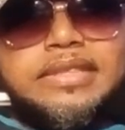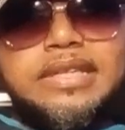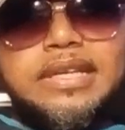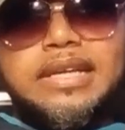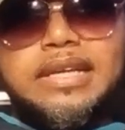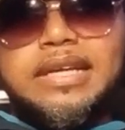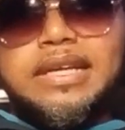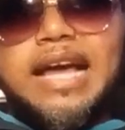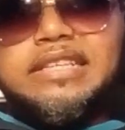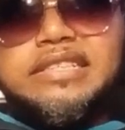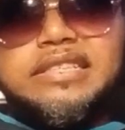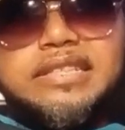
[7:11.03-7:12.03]

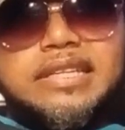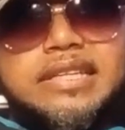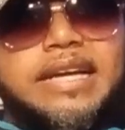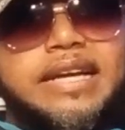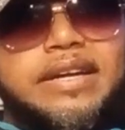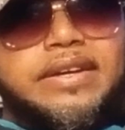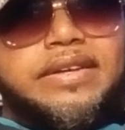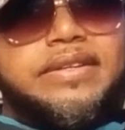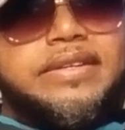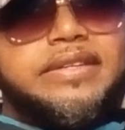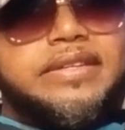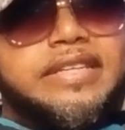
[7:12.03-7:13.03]
Catslair
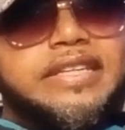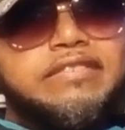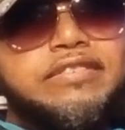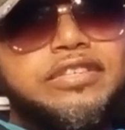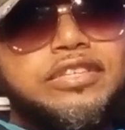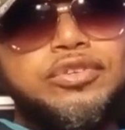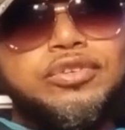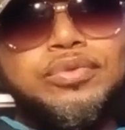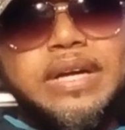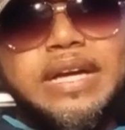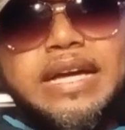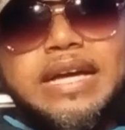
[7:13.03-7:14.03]
gives you
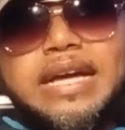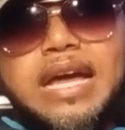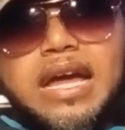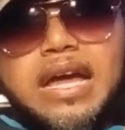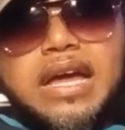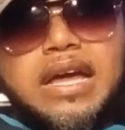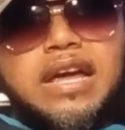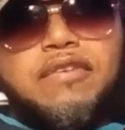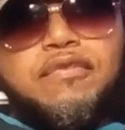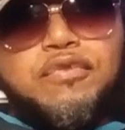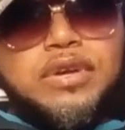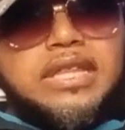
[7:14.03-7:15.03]

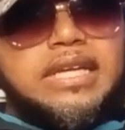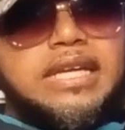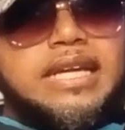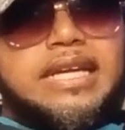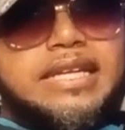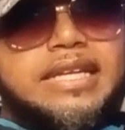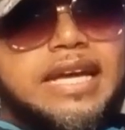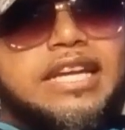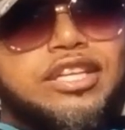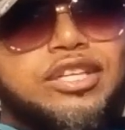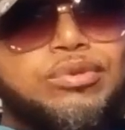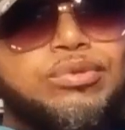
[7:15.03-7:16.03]
everything
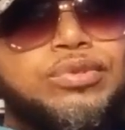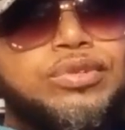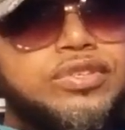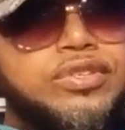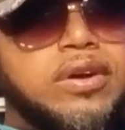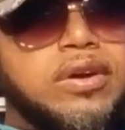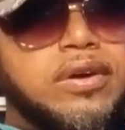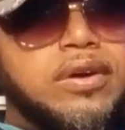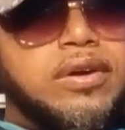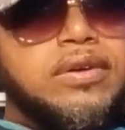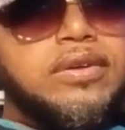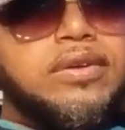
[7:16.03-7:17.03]
that you saw
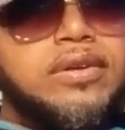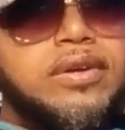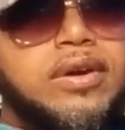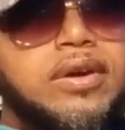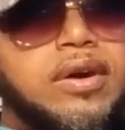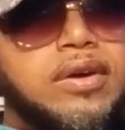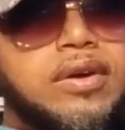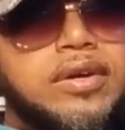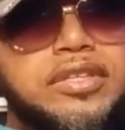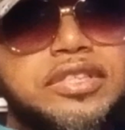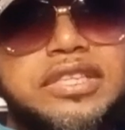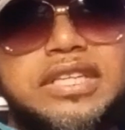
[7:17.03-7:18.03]

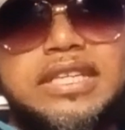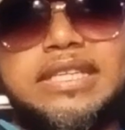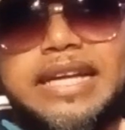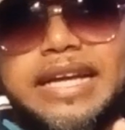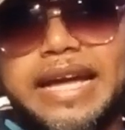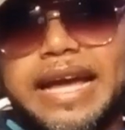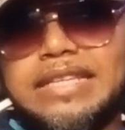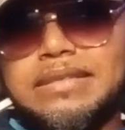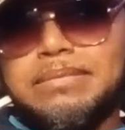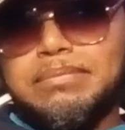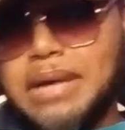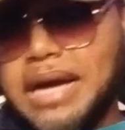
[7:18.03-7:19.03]
on Thundercats,
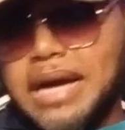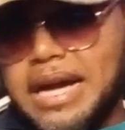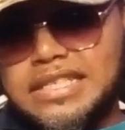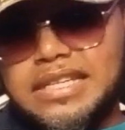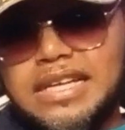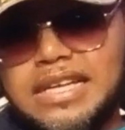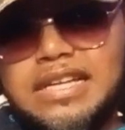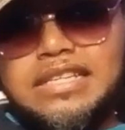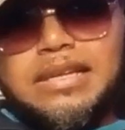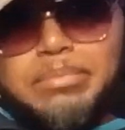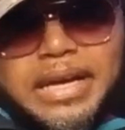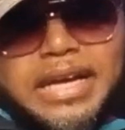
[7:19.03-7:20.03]
minus the
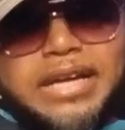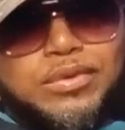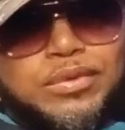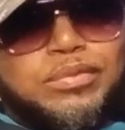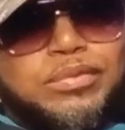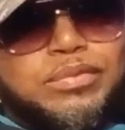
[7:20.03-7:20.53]
bedrooms,